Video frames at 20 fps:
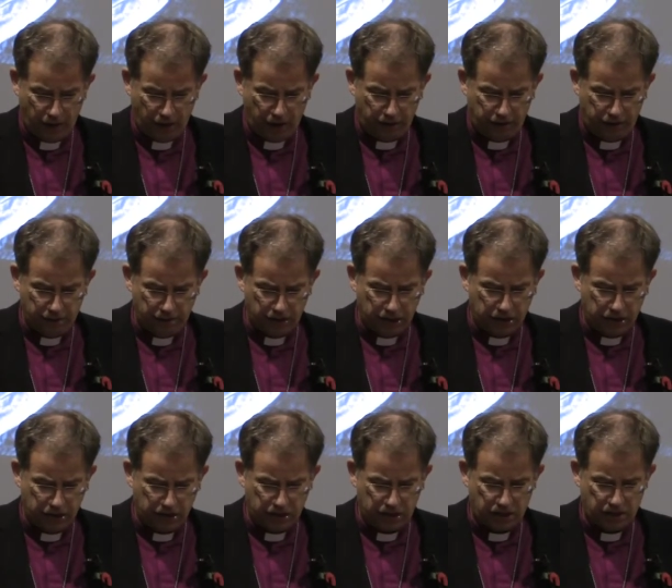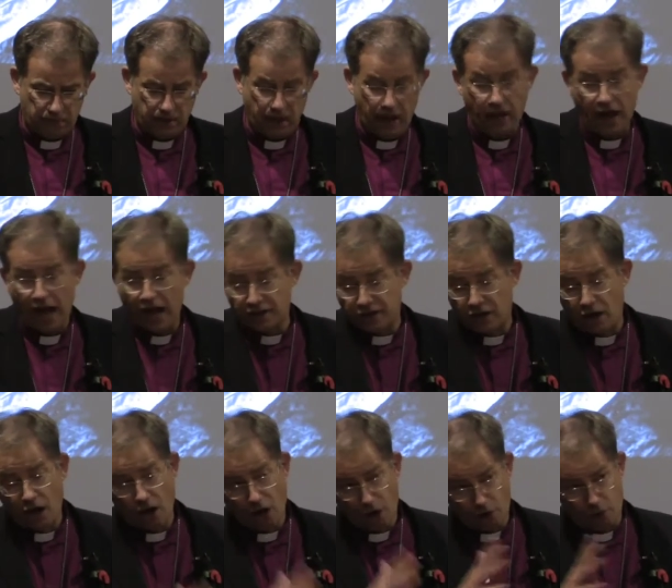our communities as well, as a
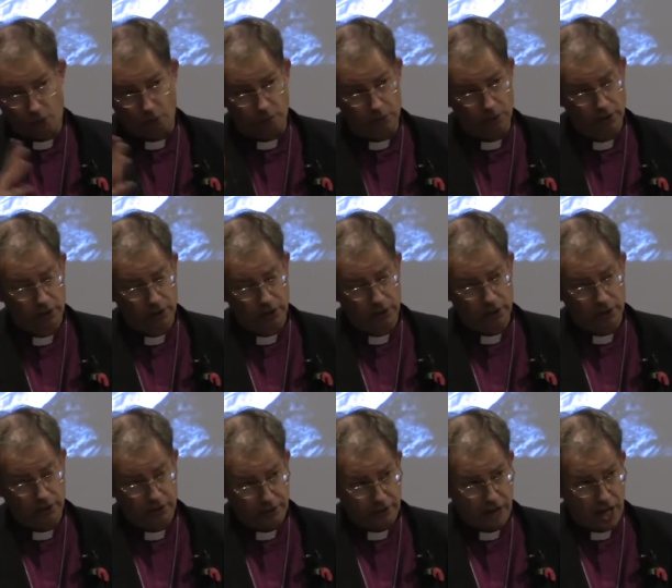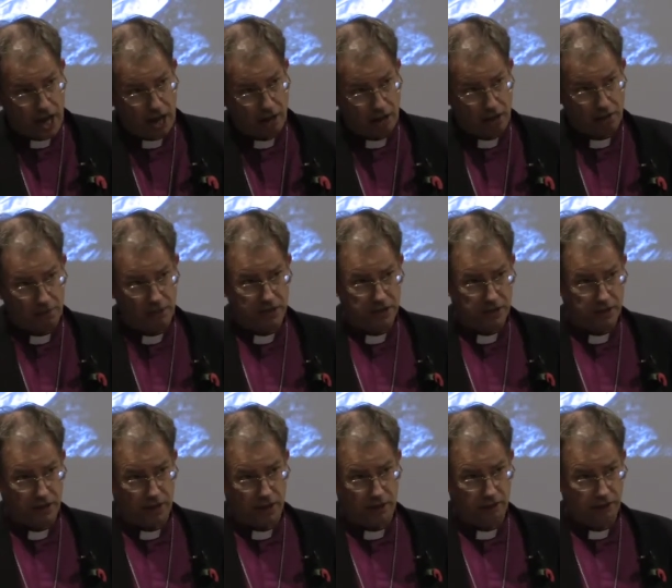whole, the area we
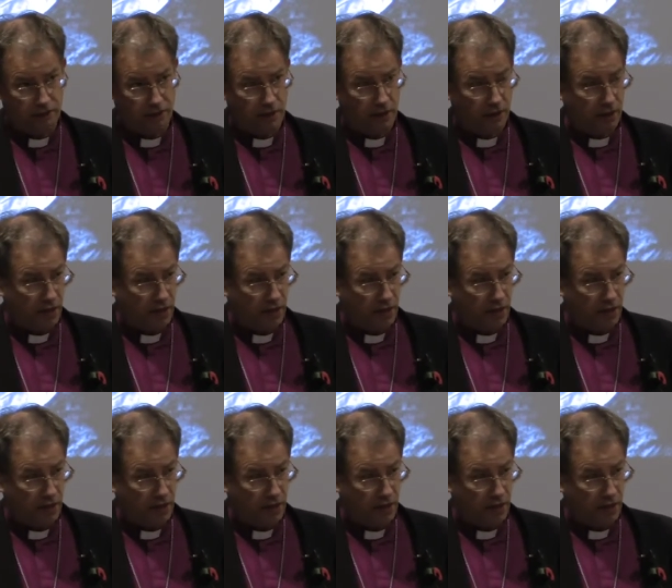serve